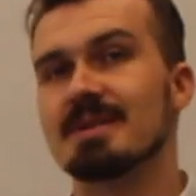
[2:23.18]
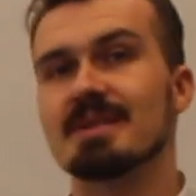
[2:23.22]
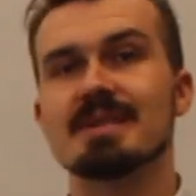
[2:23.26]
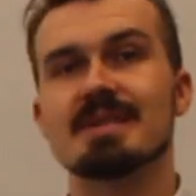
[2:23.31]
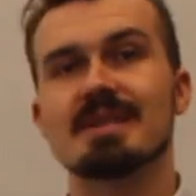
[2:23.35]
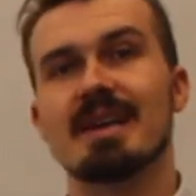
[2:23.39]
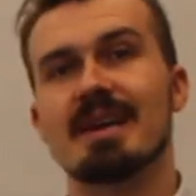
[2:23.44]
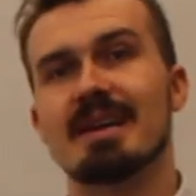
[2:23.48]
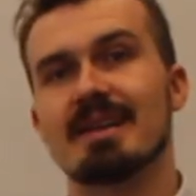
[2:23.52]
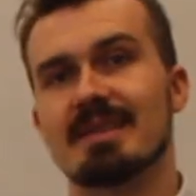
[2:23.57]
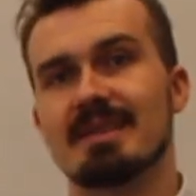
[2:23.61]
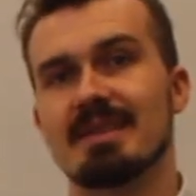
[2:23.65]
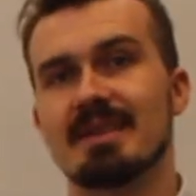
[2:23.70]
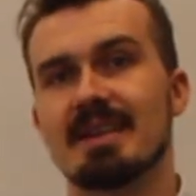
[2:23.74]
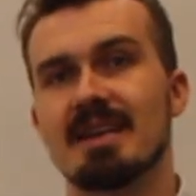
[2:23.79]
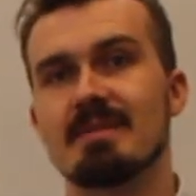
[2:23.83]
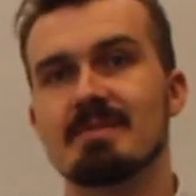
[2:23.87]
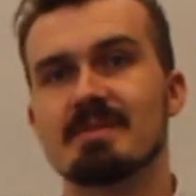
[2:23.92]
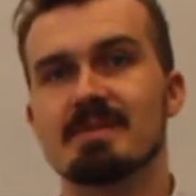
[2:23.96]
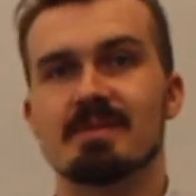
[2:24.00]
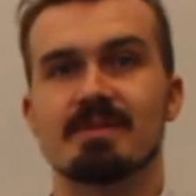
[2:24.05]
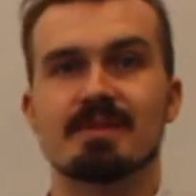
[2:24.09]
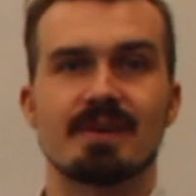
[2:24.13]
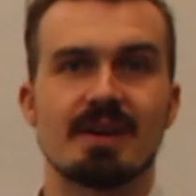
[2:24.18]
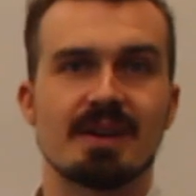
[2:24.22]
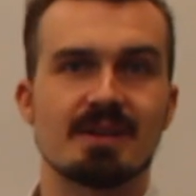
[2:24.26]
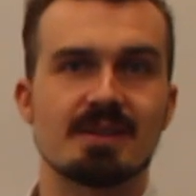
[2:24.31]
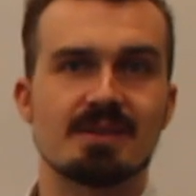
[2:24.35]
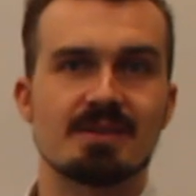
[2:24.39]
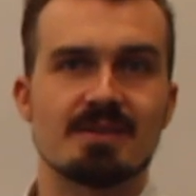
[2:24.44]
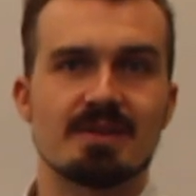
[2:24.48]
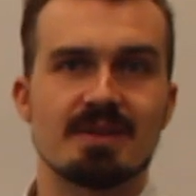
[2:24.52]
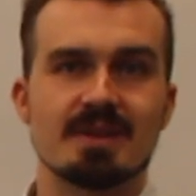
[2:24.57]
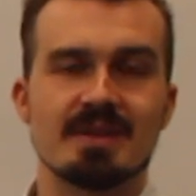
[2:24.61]
just like the names of
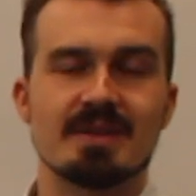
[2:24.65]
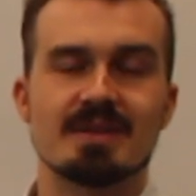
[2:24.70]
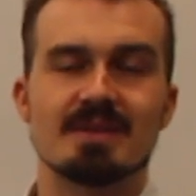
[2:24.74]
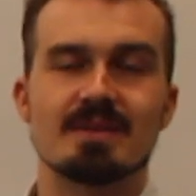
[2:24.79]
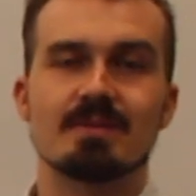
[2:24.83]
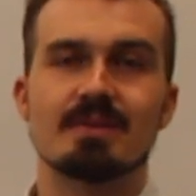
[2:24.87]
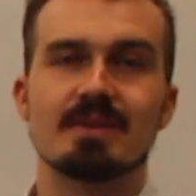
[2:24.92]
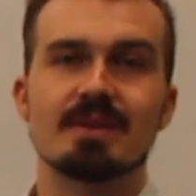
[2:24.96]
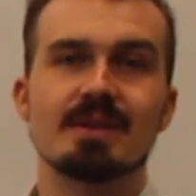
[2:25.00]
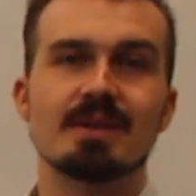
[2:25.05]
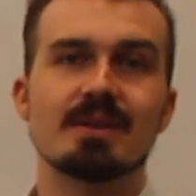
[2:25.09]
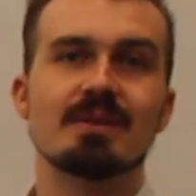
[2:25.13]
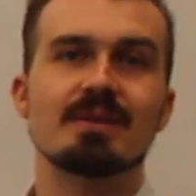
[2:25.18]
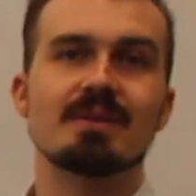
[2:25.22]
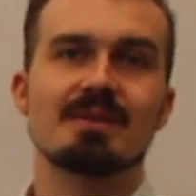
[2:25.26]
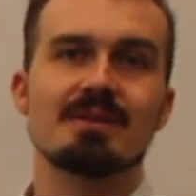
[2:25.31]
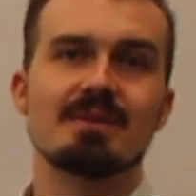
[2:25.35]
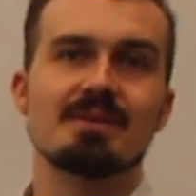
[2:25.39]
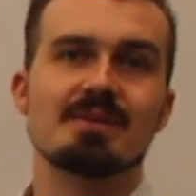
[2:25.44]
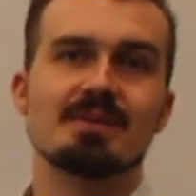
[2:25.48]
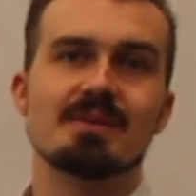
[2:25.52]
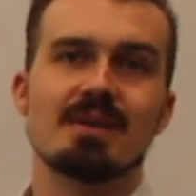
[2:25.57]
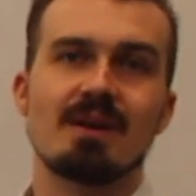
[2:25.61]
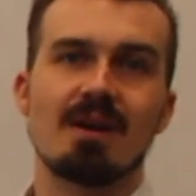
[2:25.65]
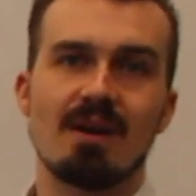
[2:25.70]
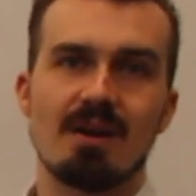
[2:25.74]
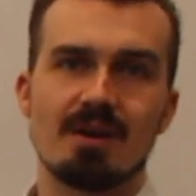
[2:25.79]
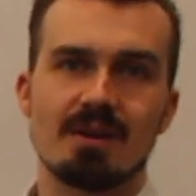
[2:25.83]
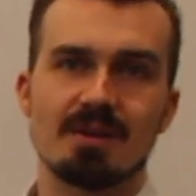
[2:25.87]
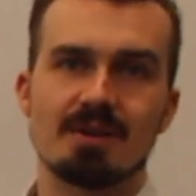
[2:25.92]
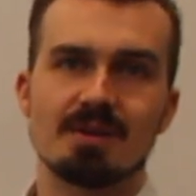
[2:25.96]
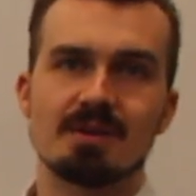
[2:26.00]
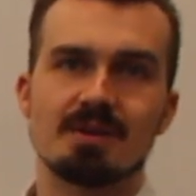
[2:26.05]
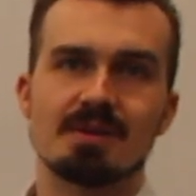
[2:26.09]
countries, we don't use
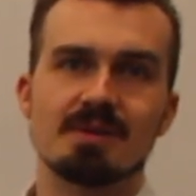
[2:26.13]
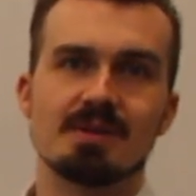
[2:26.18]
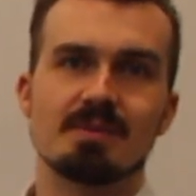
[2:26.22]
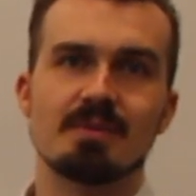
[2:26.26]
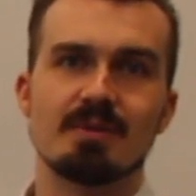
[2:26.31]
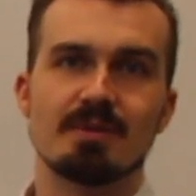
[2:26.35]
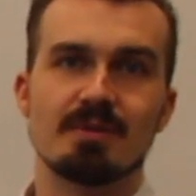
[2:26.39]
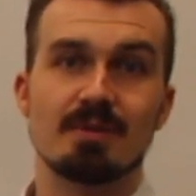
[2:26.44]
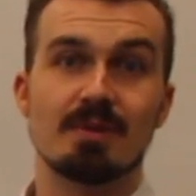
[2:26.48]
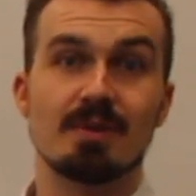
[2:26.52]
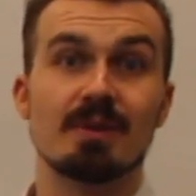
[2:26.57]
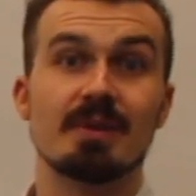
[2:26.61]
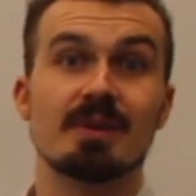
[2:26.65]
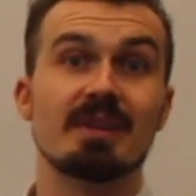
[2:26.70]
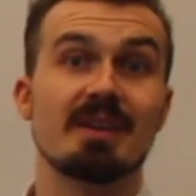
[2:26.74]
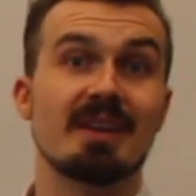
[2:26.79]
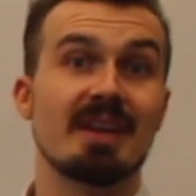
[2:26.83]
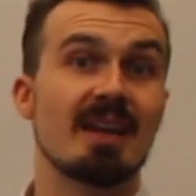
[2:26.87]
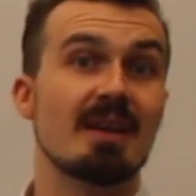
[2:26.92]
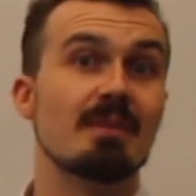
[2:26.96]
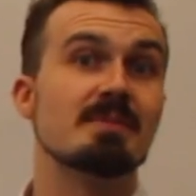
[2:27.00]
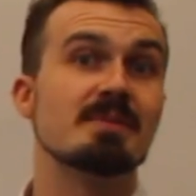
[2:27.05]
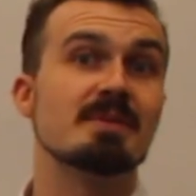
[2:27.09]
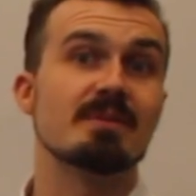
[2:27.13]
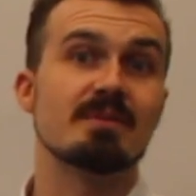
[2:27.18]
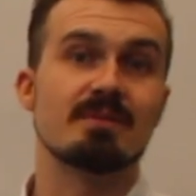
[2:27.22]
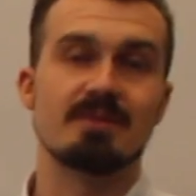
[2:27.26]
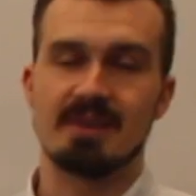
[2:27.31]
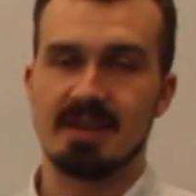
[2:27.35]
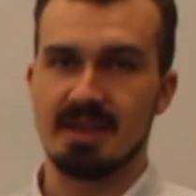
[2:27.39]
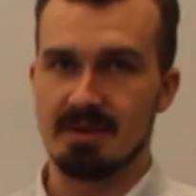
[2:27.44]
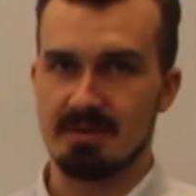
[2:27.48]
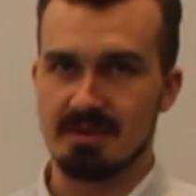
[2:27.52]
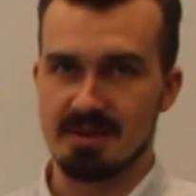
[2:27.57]
articles before the names of
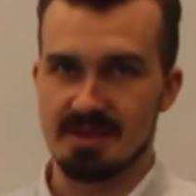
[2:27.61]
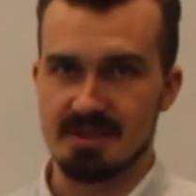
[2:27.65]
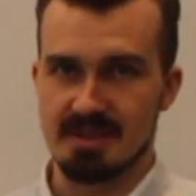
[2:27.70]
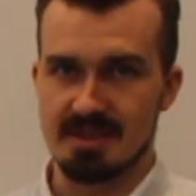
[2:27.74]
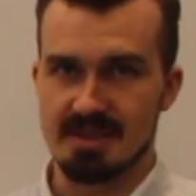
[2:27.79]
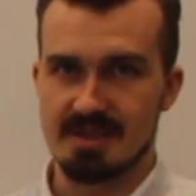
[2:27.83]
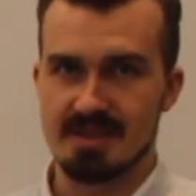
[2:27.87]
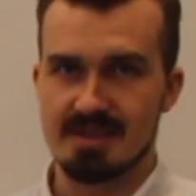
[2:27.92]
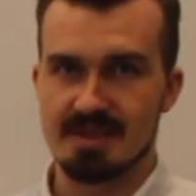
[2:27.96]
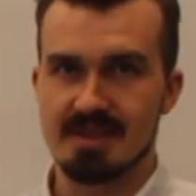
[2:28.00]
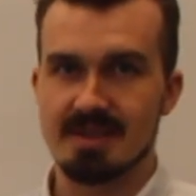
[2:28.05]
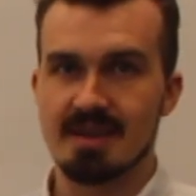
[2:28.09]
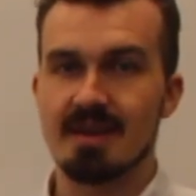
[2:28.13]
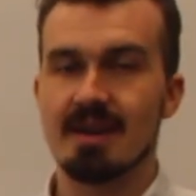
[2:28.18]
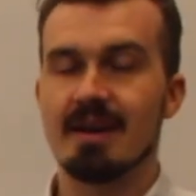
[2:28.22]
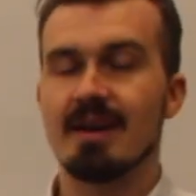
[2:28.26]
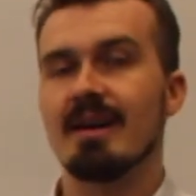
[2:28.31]
languages.